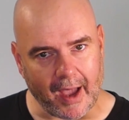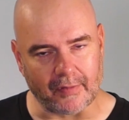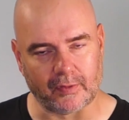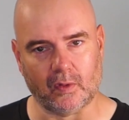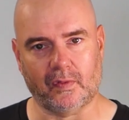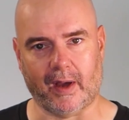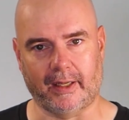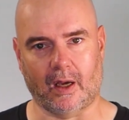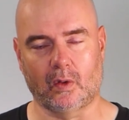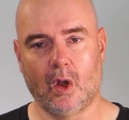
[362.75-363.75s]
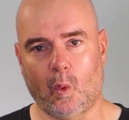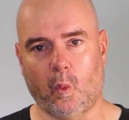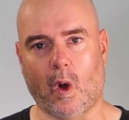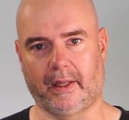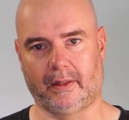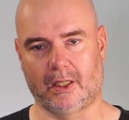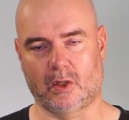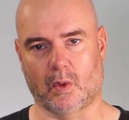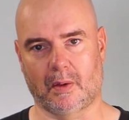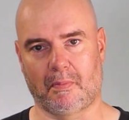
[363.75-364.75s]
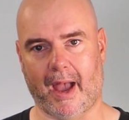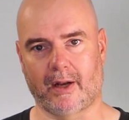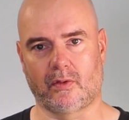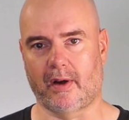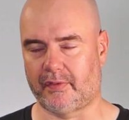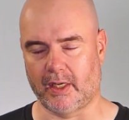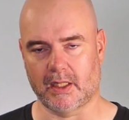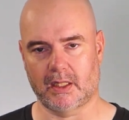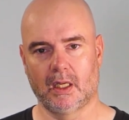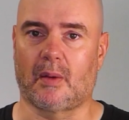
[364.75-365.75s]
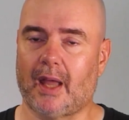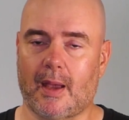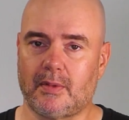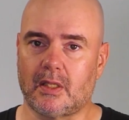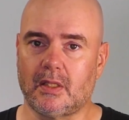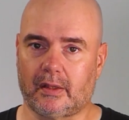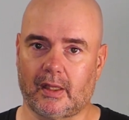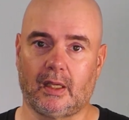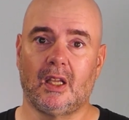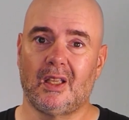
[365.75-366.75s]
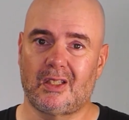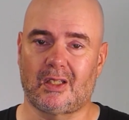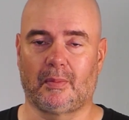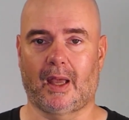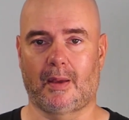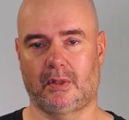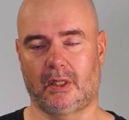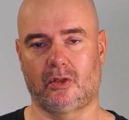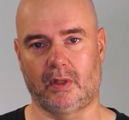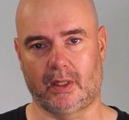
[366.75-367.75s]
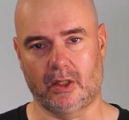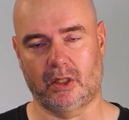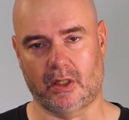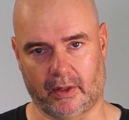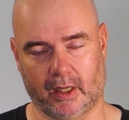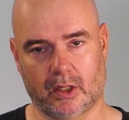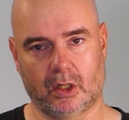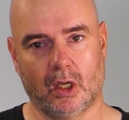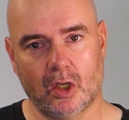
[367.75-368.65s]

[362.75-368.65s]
have to find out why this was a bad reference. Sometimes it's nothing, sometimes it's really serious.